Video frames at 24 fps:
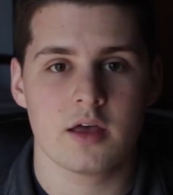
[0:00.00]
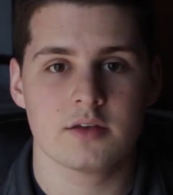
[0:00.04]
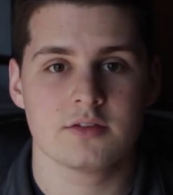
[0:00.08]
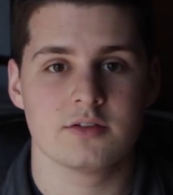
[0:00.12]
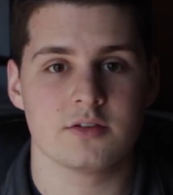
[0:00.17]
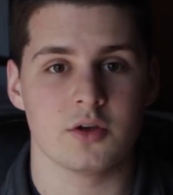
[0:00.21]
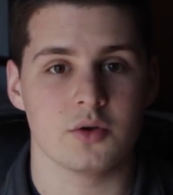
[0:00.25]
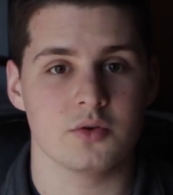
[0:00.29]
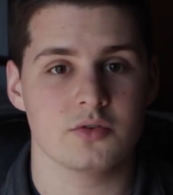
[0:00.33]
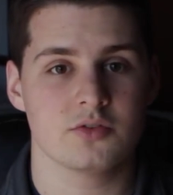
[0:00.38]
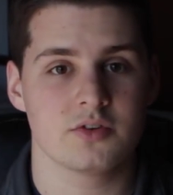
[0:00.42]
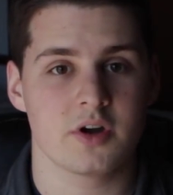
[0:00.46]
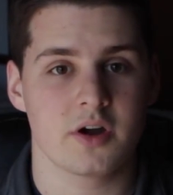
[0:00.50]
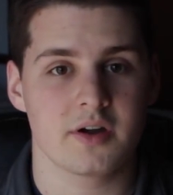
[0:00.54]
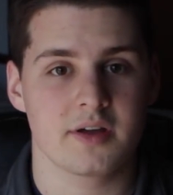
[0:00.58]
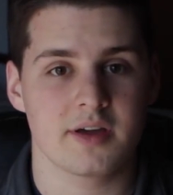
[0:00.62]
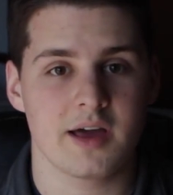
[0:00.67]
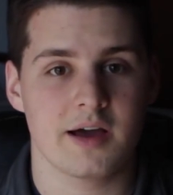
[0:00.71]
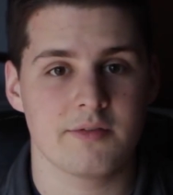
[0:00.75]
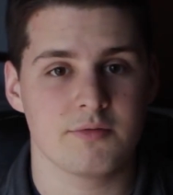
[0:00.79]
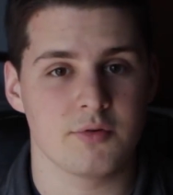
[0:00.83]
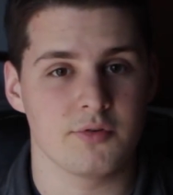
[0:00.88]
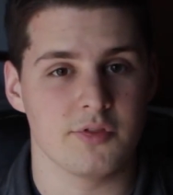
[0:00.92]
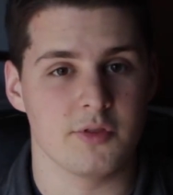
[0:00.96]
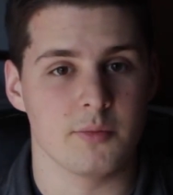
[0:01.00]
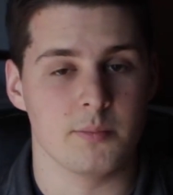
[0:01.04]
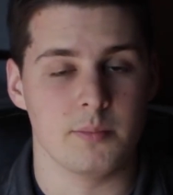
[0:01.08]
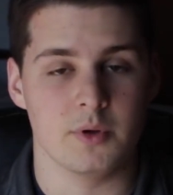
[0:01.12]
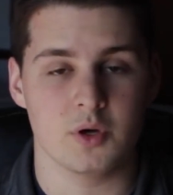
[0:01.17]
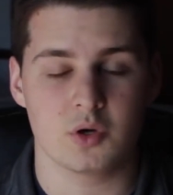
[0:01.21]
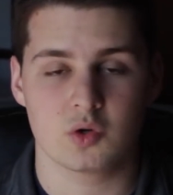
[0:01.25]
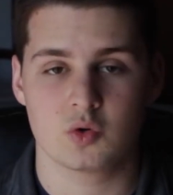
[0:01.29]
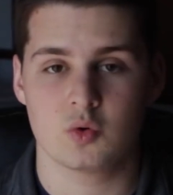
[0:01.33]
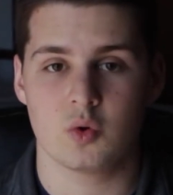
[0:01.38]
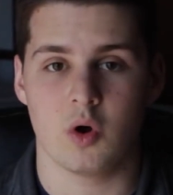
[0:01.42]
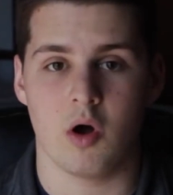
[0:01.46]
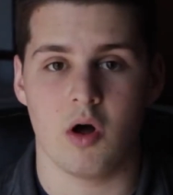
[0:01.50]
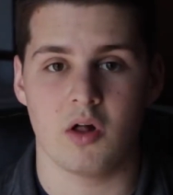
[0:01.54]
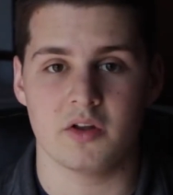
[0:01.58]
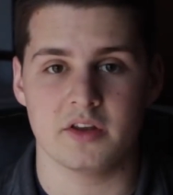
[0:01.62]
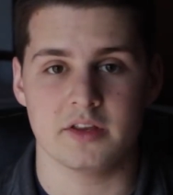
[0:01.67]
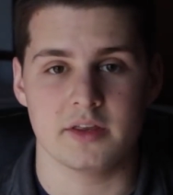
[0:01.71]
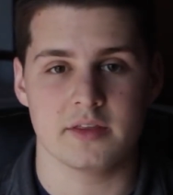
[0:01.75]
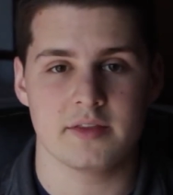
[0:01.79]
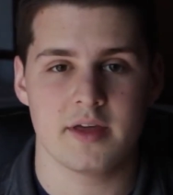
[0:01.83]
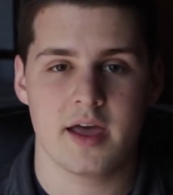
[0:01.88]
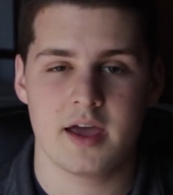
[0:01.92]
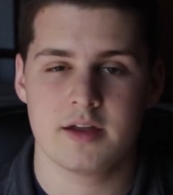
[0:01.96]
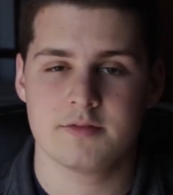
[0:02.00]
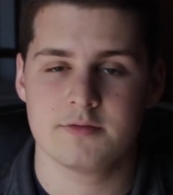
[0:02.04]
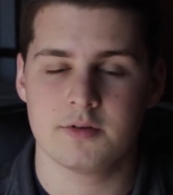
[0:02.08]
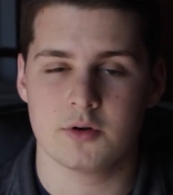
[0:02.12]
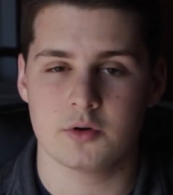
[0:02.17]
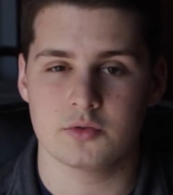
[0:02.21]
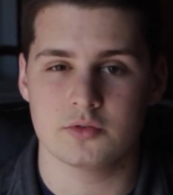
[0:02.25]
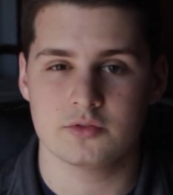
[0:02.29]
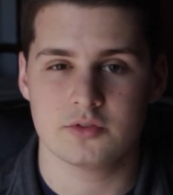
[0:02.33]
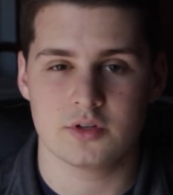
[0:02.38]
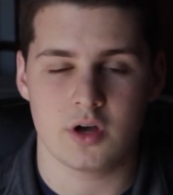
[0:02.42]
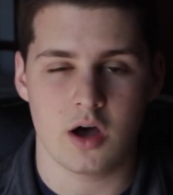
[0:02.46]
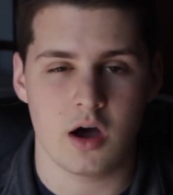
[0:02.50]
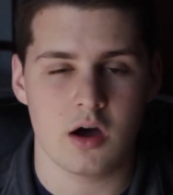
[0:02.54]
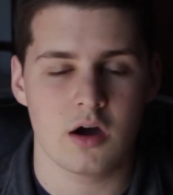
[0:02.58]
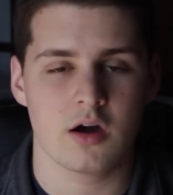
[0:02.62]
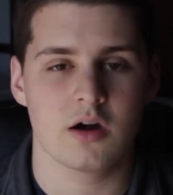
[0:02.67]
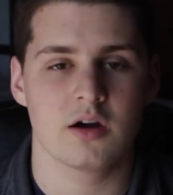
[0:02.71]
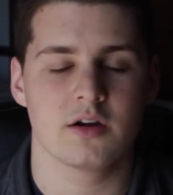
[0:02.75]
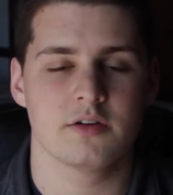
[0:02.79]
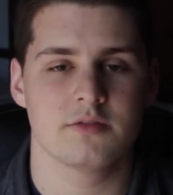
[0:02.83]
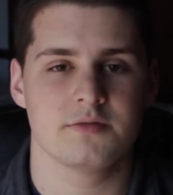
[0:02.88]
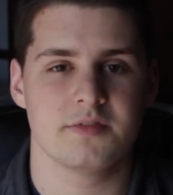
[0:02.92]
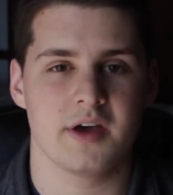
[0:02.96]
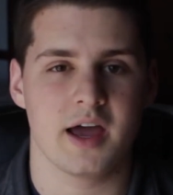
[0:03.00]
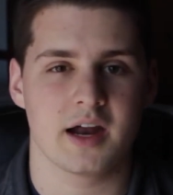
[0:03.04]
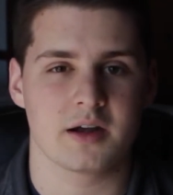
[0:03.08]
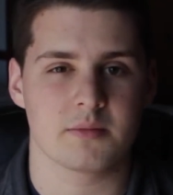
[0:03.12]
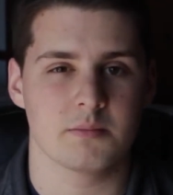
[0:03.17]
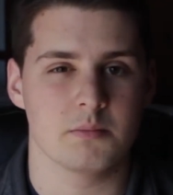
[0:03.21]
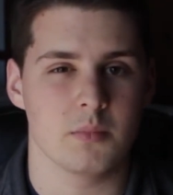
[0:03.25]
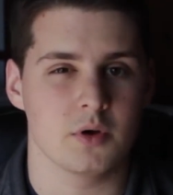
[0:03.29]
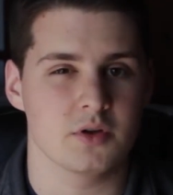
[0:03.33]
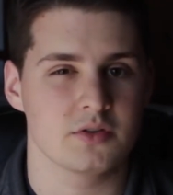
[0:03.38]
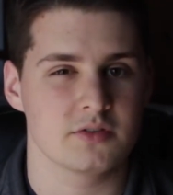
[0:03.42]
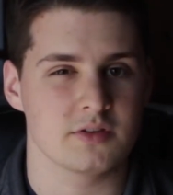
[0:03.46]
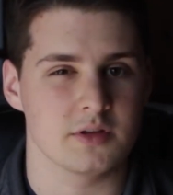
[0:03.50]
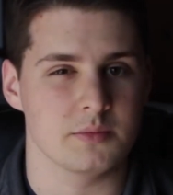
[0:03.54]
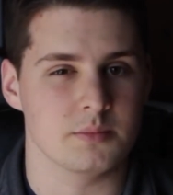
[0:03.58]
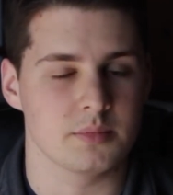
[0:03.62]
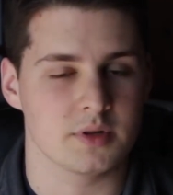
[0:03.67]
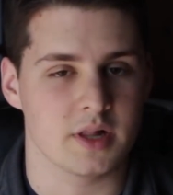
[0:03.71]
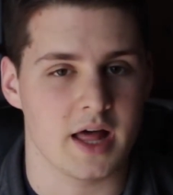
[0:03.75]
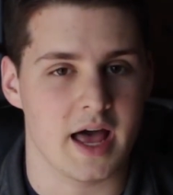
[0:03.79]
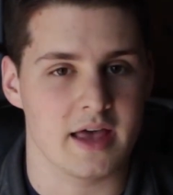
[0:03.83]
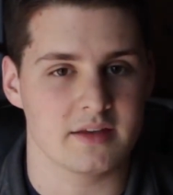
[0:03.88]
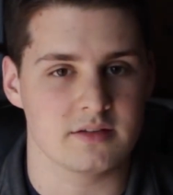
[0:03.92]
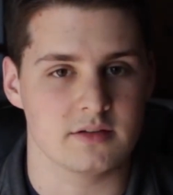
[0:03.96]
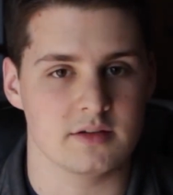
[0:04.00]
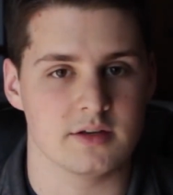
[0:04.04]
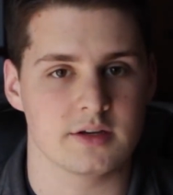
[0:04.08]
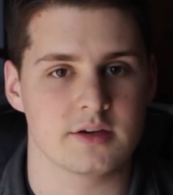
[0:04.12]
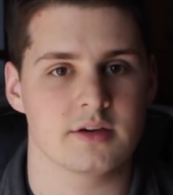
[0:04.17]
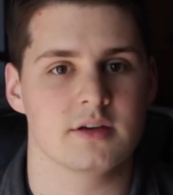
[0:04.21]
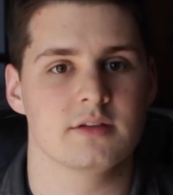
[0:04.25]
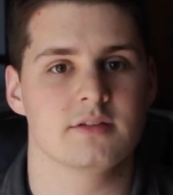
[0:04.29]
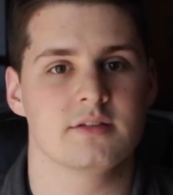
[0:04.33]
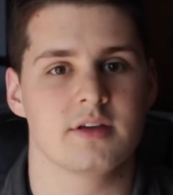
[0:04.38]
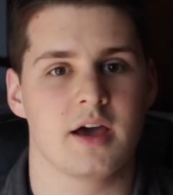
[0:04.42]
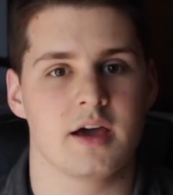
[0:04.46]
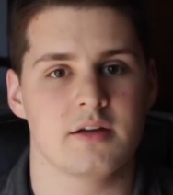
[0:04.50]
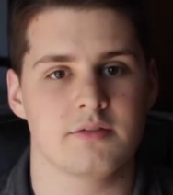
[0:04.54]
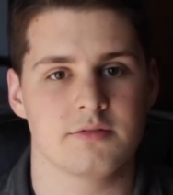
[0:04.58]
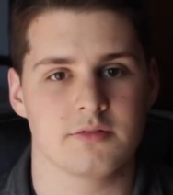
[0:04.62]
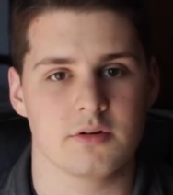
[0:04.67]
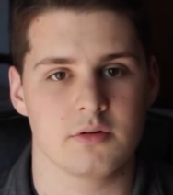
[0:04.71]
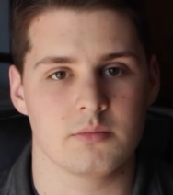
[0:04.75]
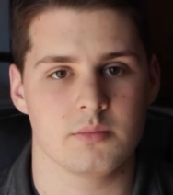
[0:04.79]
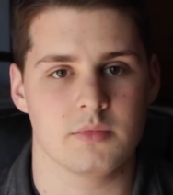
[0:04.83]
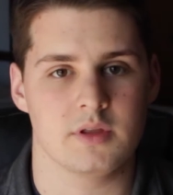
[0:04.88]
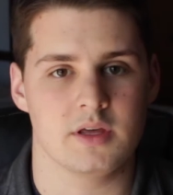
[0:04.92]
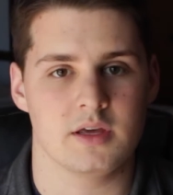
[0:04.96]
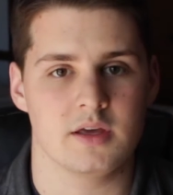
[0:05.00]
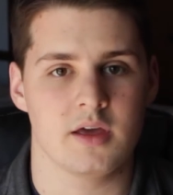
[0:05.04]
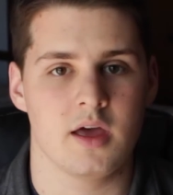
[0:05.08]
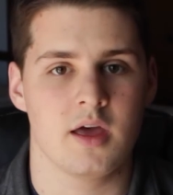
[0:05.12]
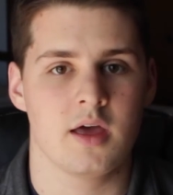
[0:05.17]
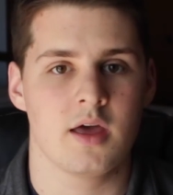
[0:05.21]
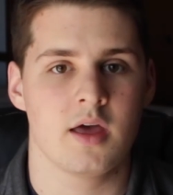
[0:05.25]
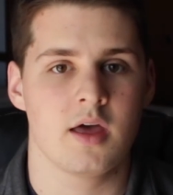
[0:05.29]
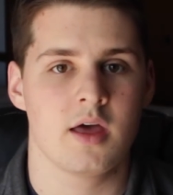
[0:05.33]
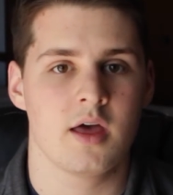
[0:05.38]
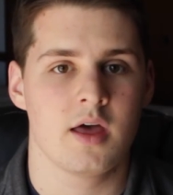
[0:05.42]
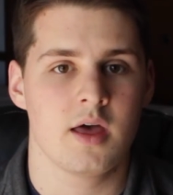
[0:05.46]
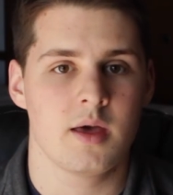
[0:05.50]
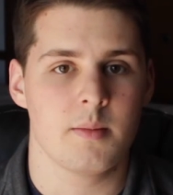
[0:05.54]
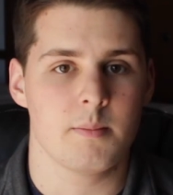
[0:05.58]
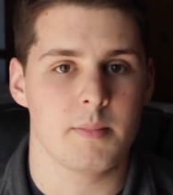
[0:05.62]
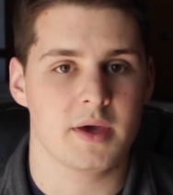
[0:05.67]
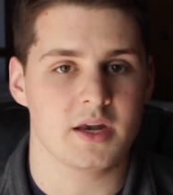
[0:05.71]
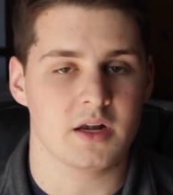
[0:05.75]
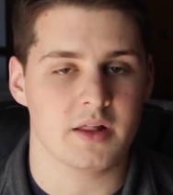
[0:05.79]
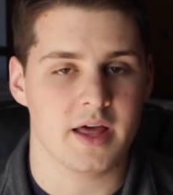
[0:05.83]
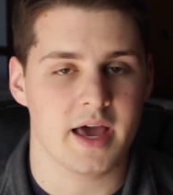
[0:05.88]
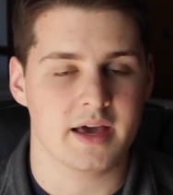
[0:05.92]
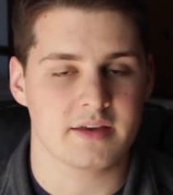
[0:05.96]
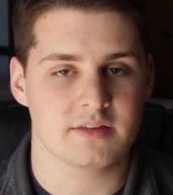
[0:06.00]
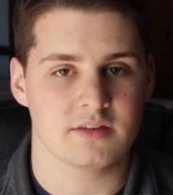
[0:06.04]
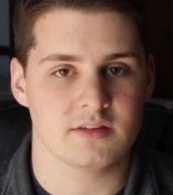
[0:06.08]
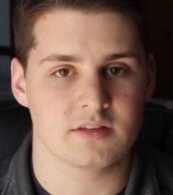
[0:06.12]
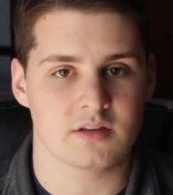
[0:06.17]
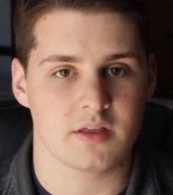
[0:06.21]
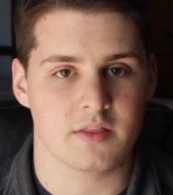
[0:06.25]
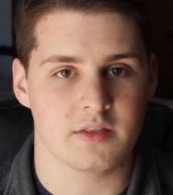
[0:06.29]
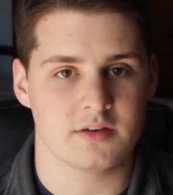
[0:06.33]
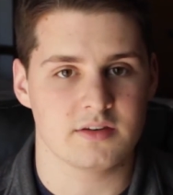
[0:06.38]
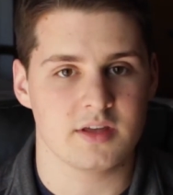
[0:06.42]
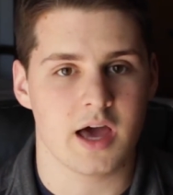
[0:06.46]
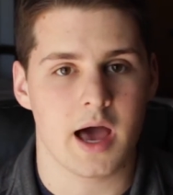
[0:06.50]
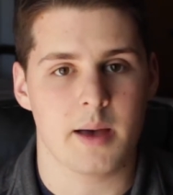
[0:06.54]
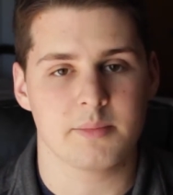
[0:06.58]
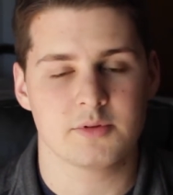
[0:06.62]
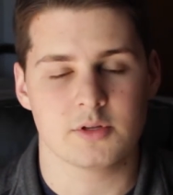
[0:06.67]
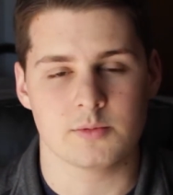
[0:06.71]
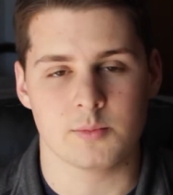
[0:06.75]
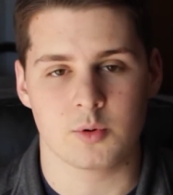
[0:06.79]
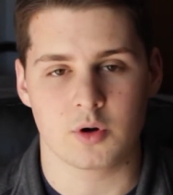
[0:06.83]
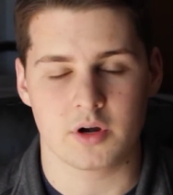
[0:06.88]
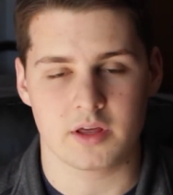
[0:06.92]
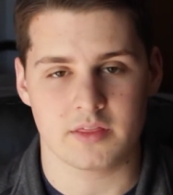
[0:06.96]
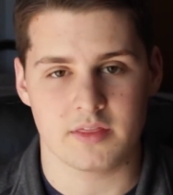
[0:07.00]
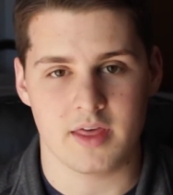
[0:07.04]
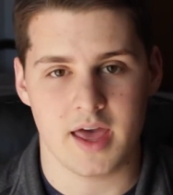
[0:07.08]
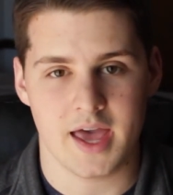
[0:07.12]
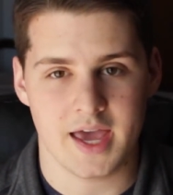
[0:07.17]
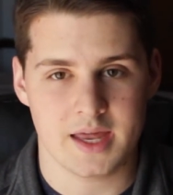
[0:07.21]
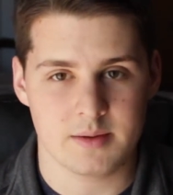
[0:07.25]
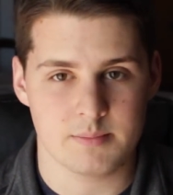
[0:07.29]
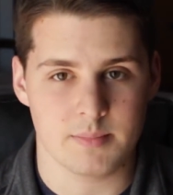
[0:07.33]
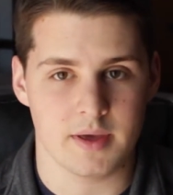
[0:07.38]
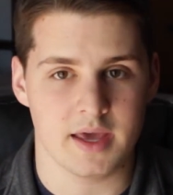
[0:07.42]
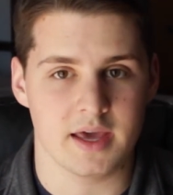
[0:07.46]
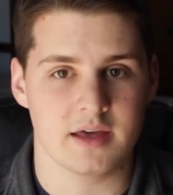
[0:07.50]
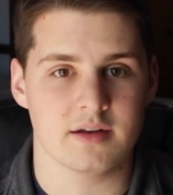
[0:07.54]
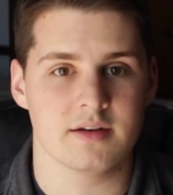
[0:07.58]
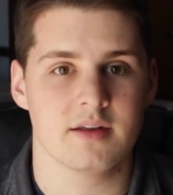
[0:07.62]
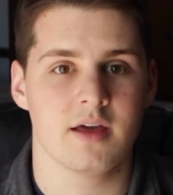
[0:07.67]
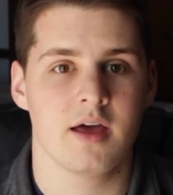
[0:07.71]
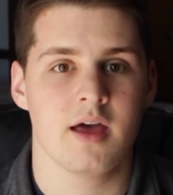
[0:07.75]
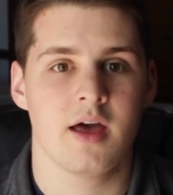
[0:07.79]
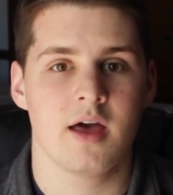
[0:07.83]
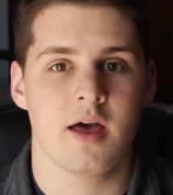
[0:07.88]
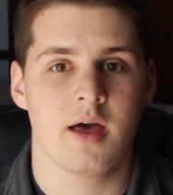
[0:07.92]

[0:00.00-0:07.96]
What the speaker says: So starting off with the build quality, the headphones are in fact mostly plastic aside from the metal accents on the top supporting the headband,